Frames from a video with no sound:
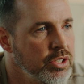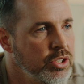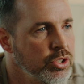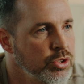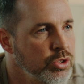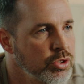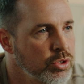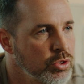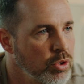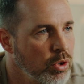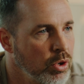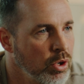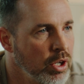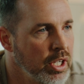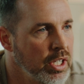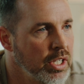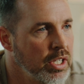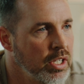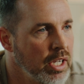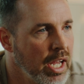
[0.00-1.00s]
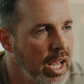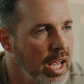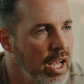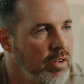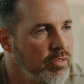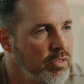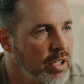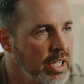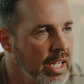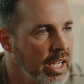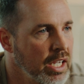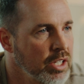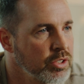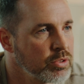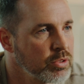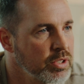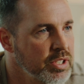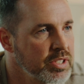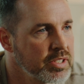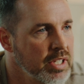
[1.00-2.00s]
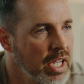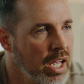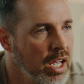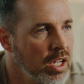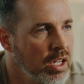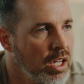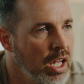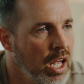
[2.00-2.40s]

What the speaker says: destroyed every cancerous cell.